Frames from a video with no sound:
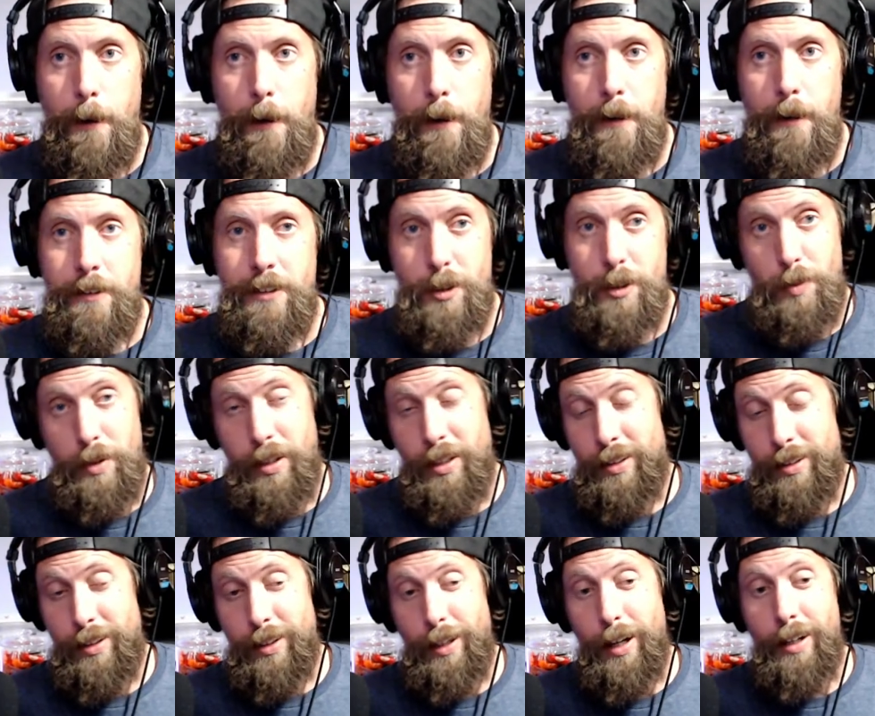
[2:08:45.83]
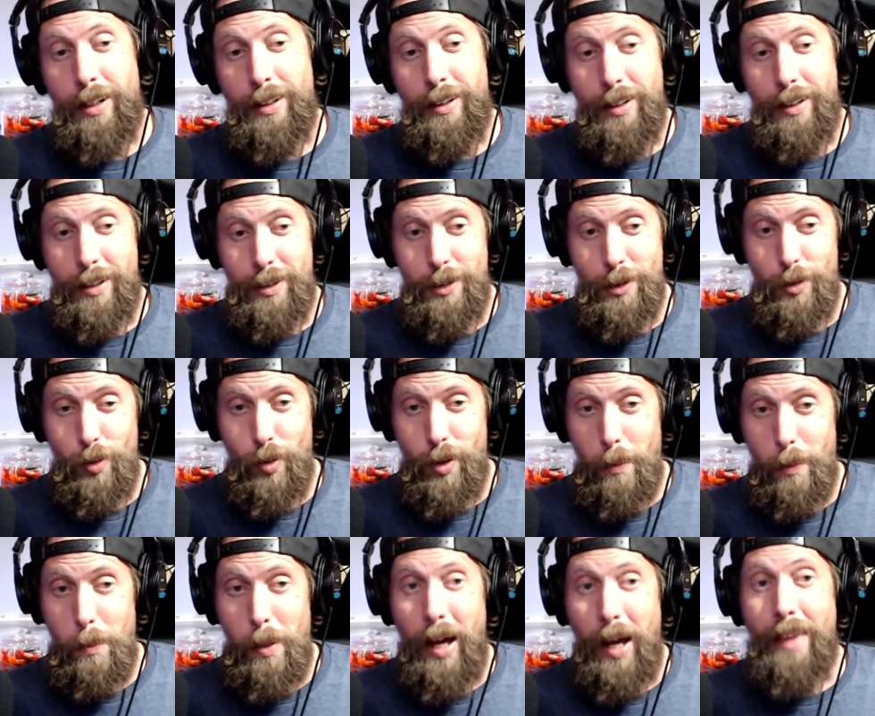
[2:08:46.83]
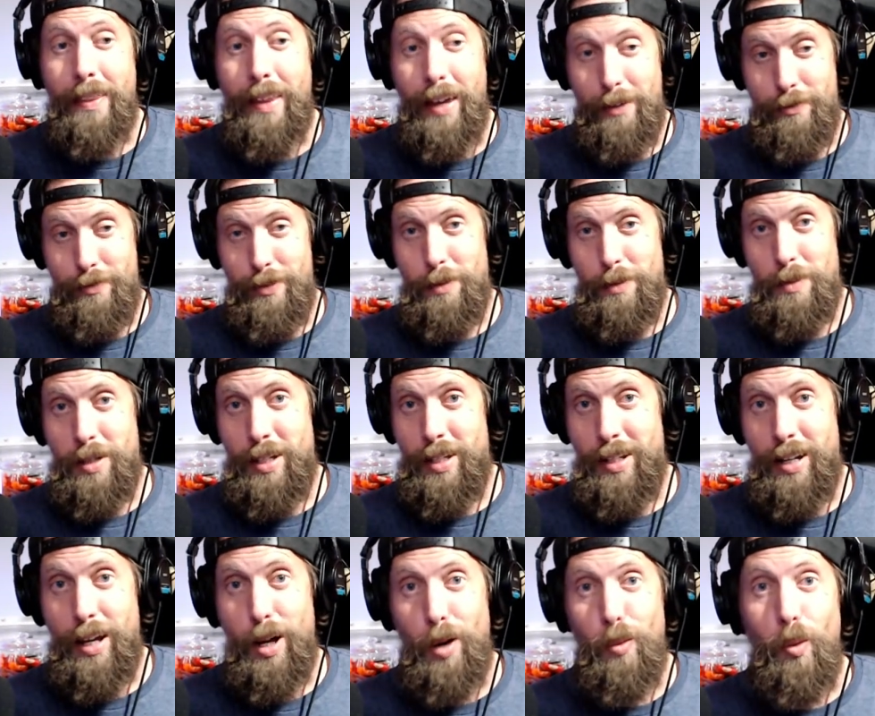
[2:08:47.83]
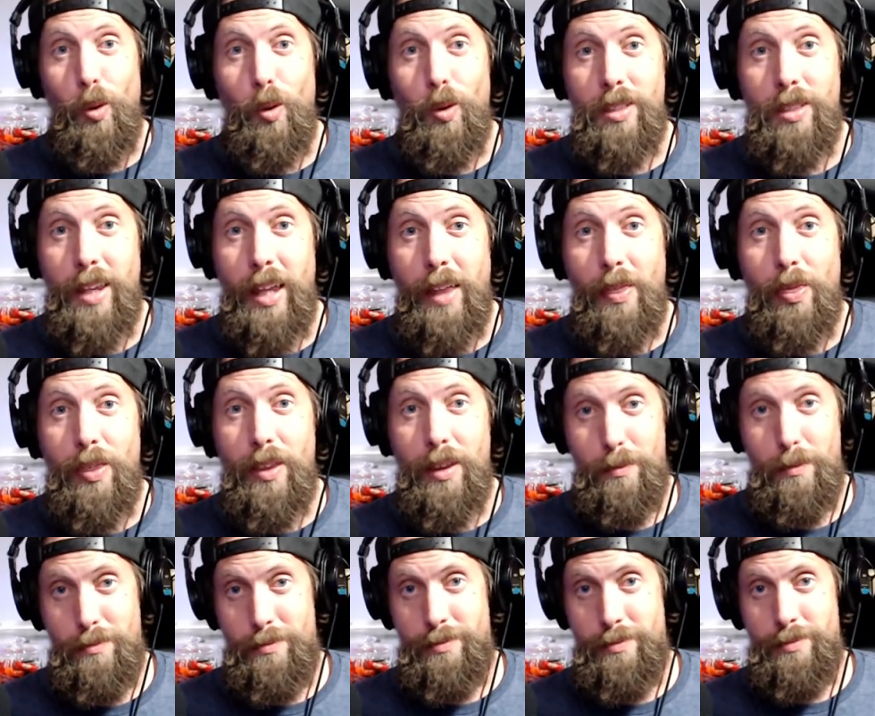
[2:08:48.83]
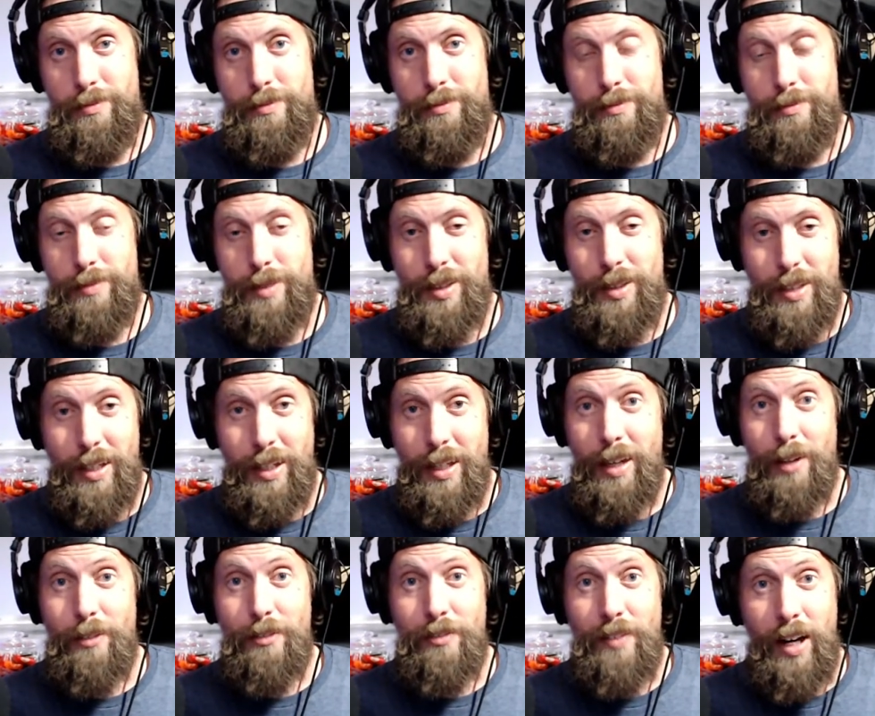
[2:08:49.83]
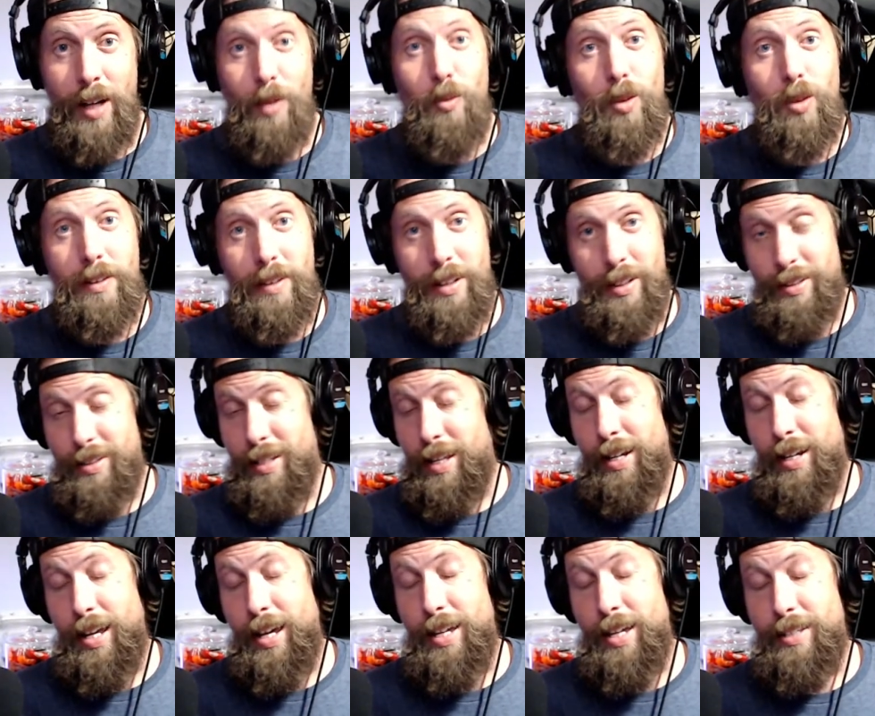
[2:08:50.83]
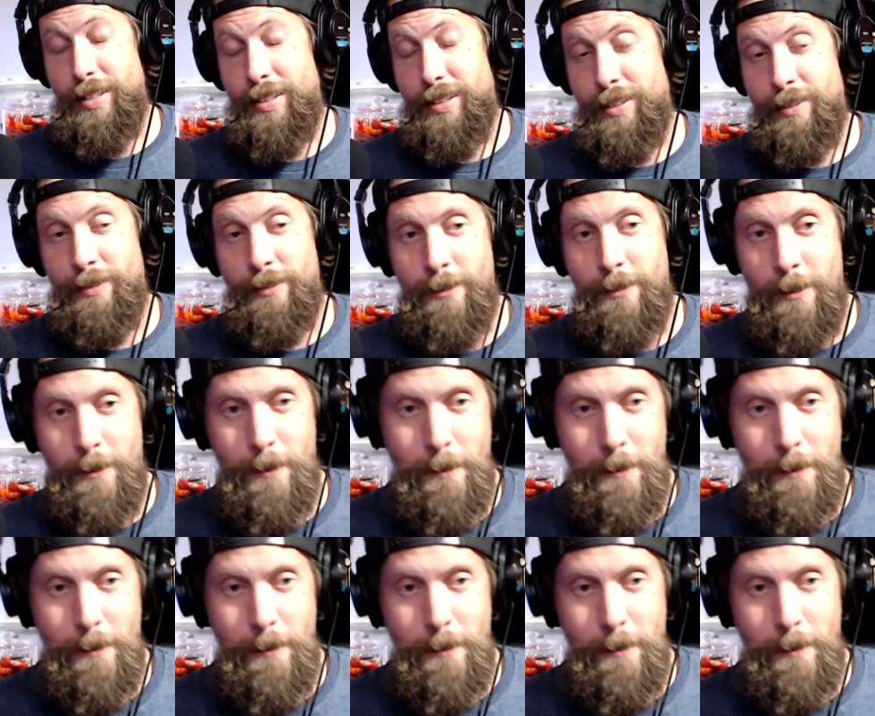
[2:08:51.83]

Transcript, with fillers: Uh, just because a lot of collectors want to buy that from me and I won't let them because I can't find one that's that nice.